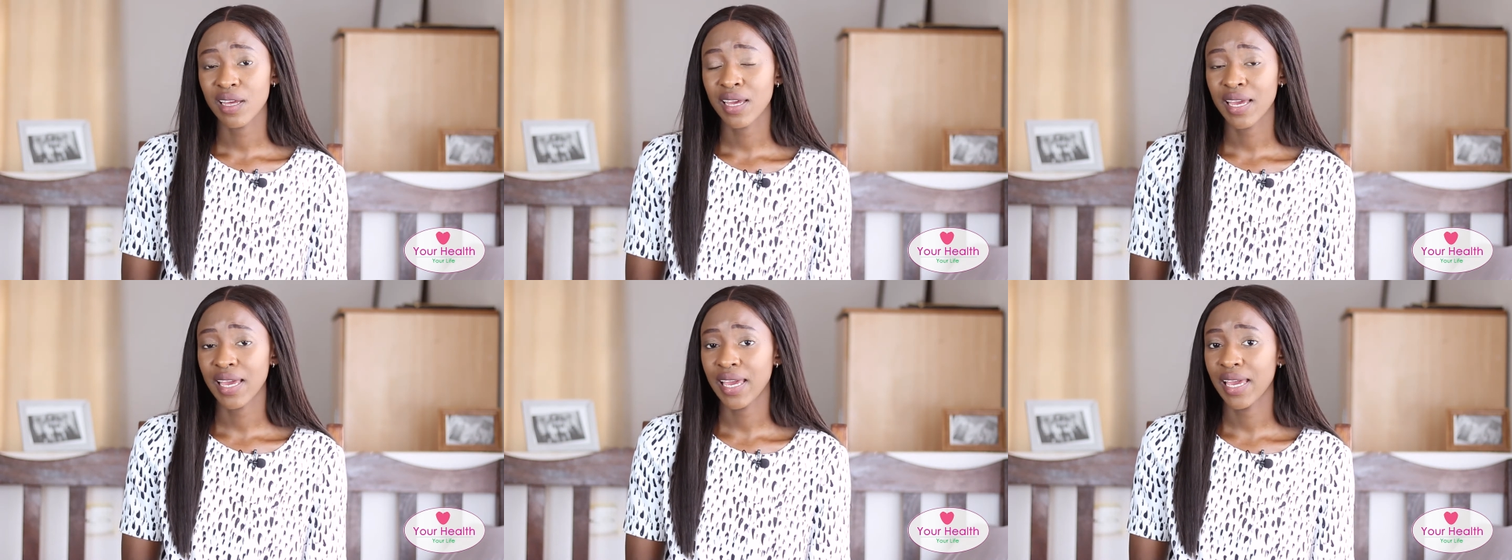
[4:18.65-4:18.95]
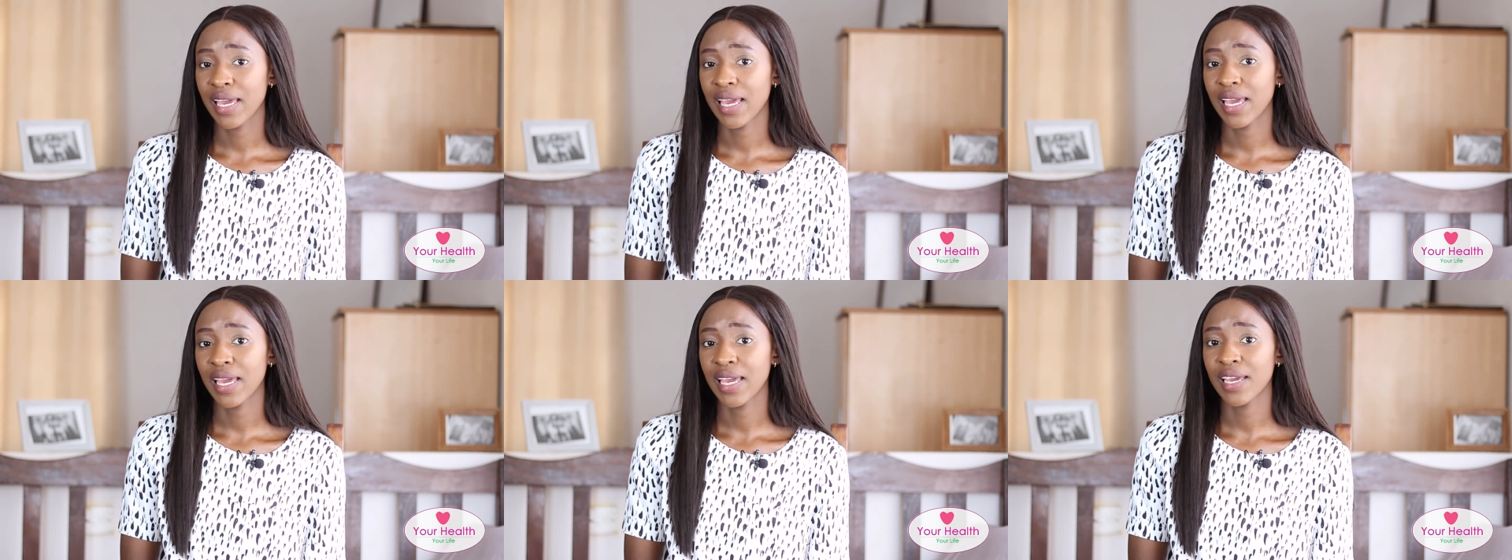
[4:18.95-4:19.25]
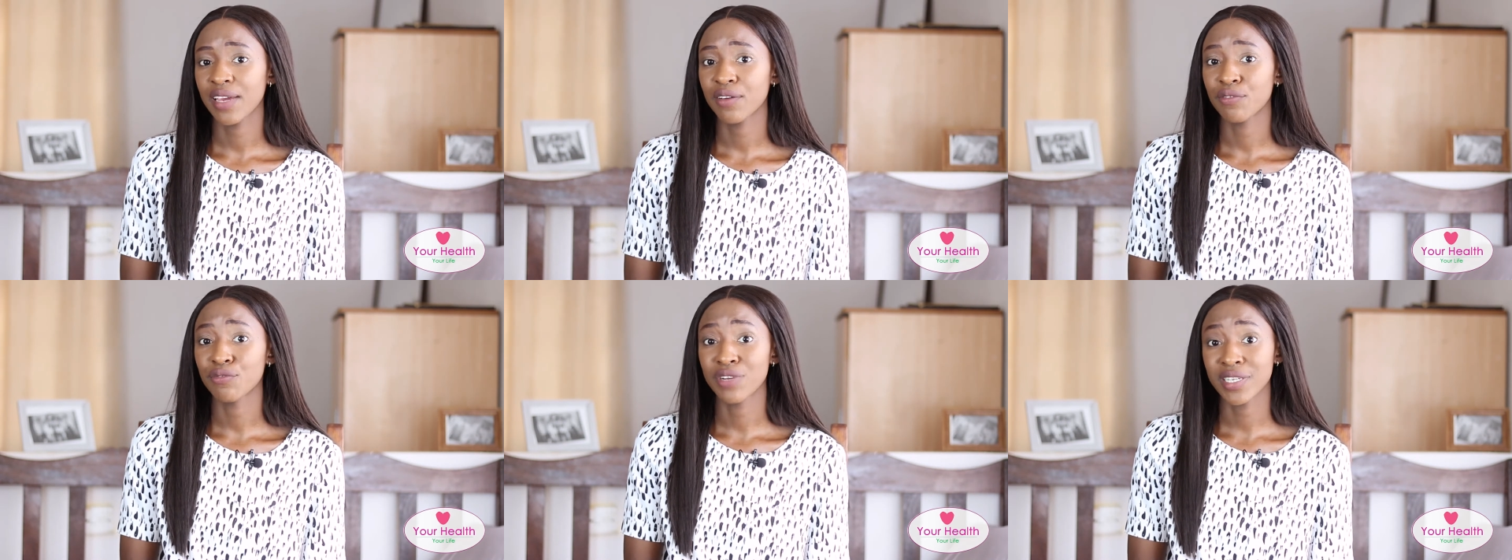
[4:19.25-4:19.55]

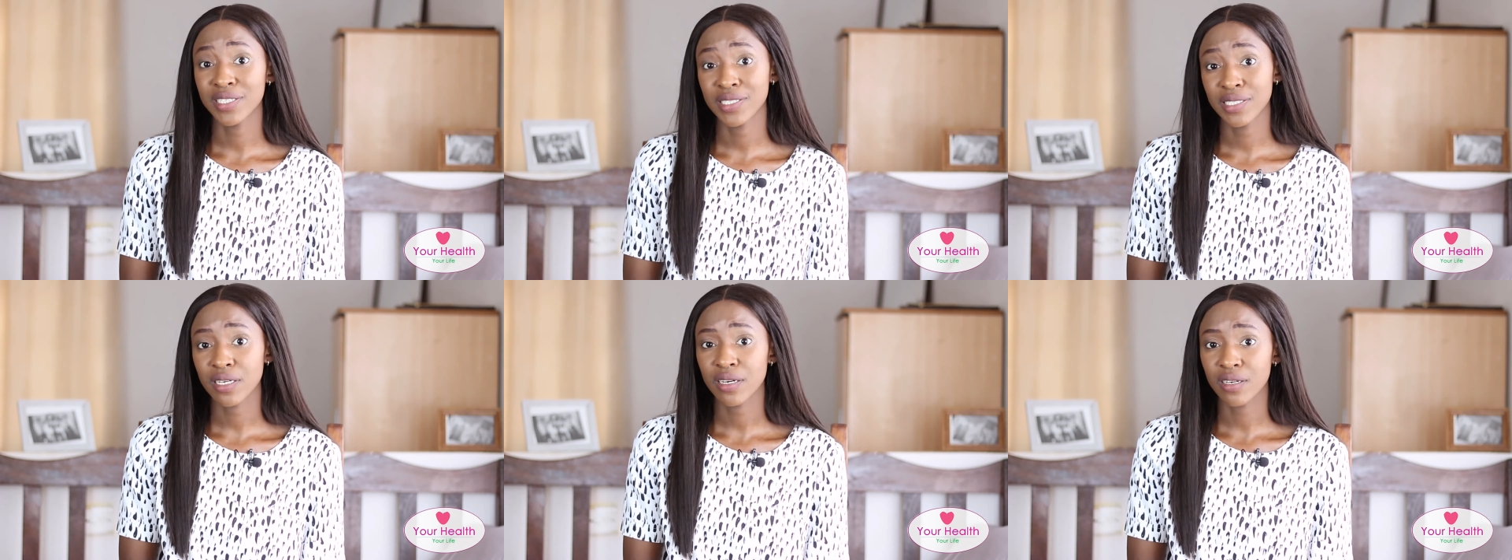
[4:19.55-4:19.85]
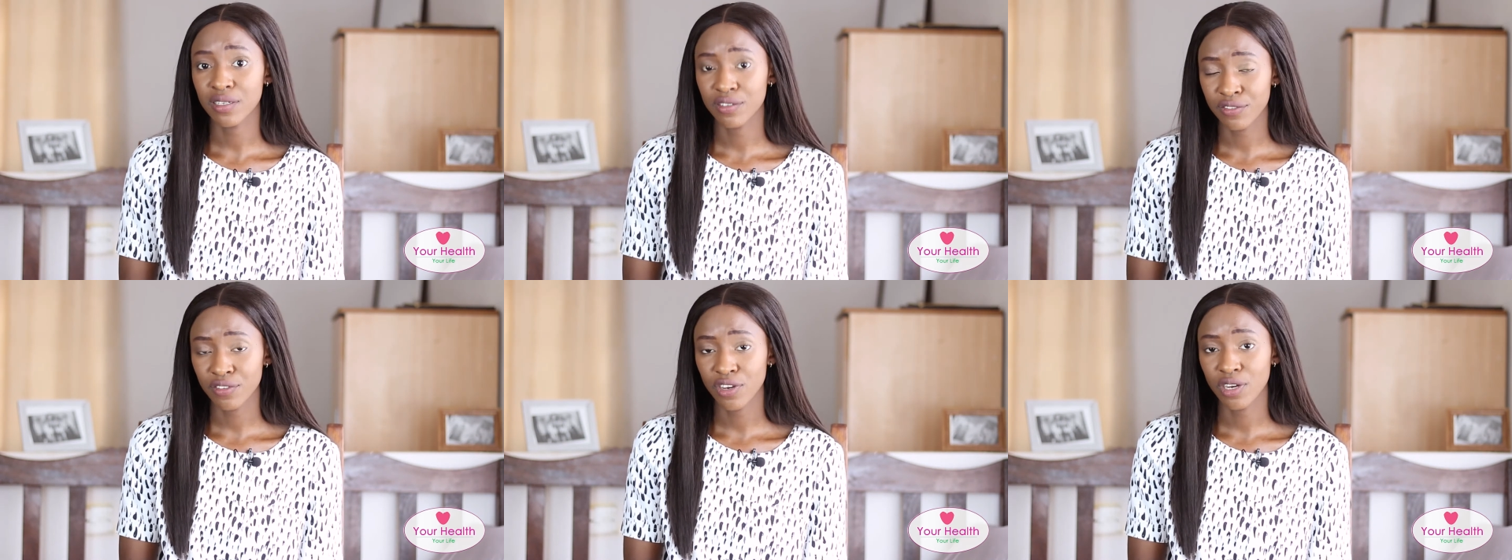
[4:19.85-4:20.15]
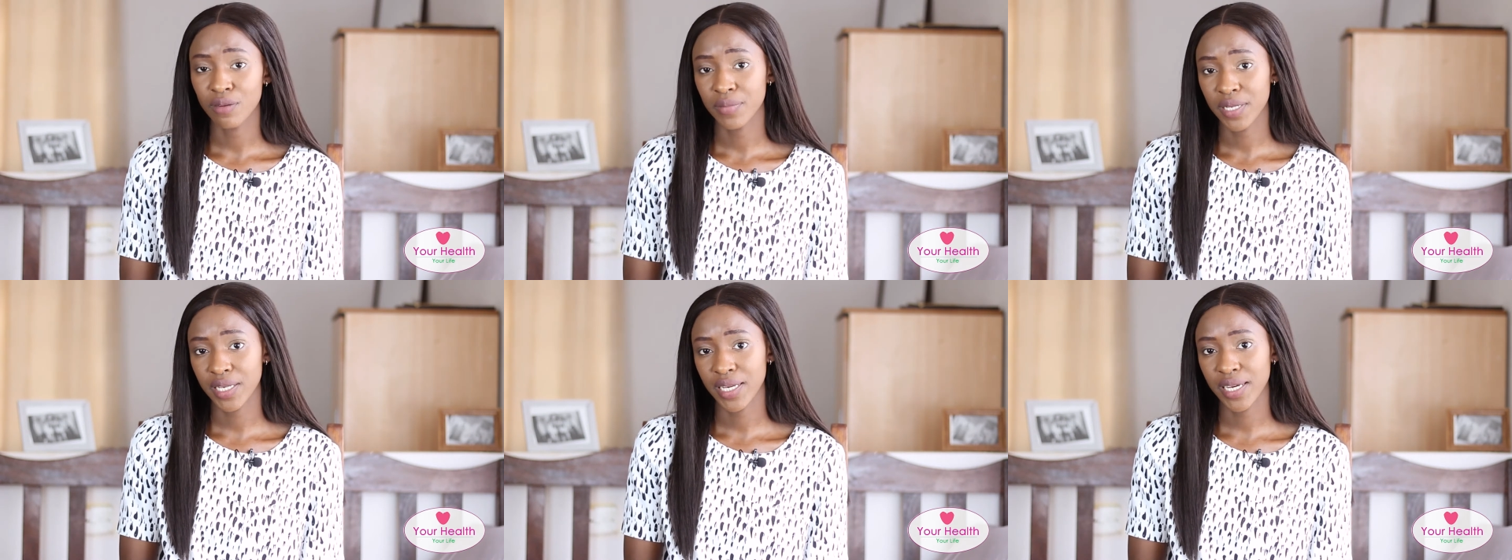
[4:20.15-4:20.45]
a risk of
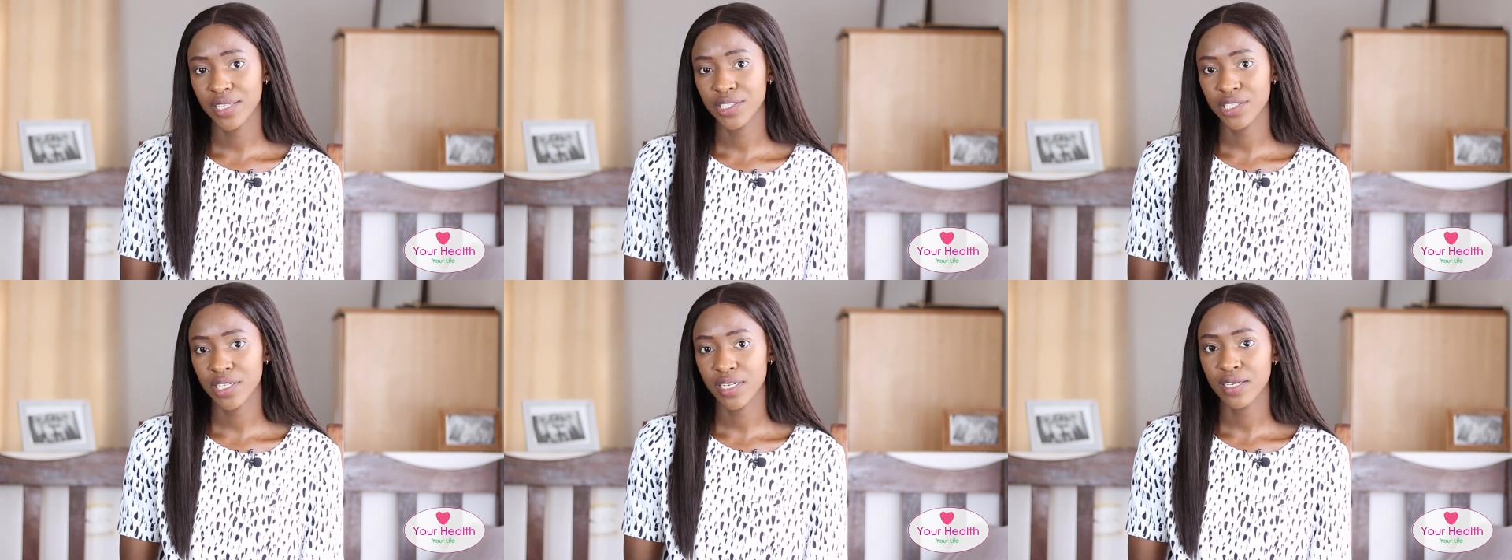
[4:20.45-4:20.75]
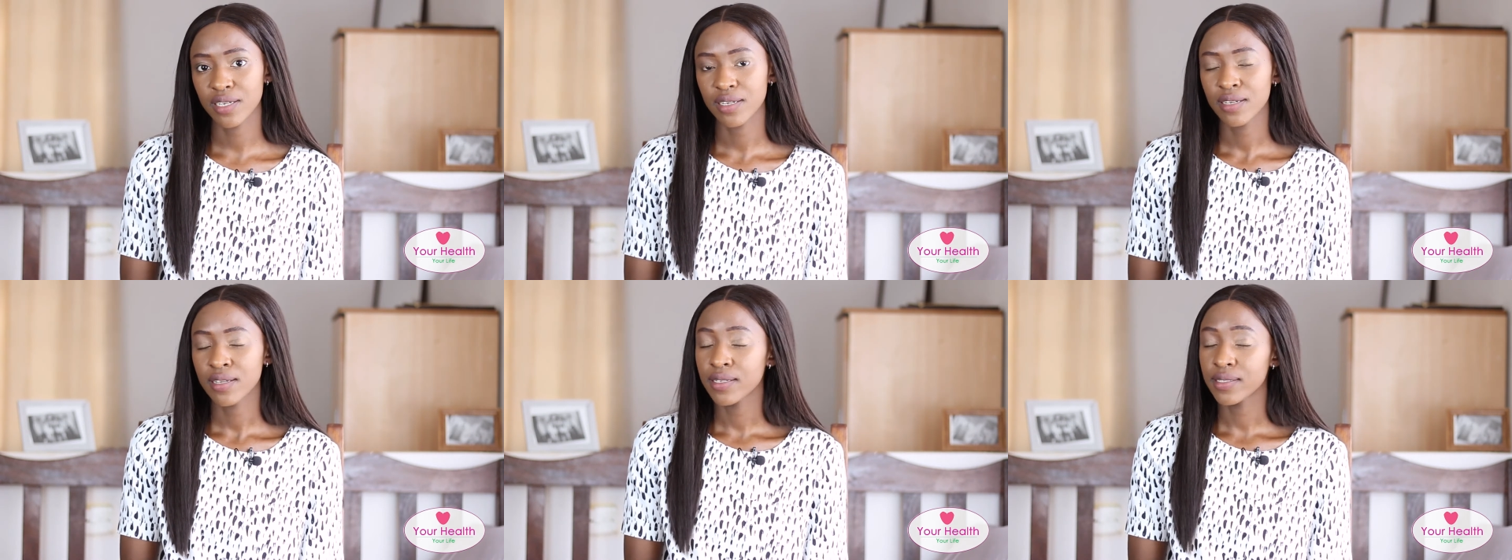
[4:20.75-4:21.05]
complication.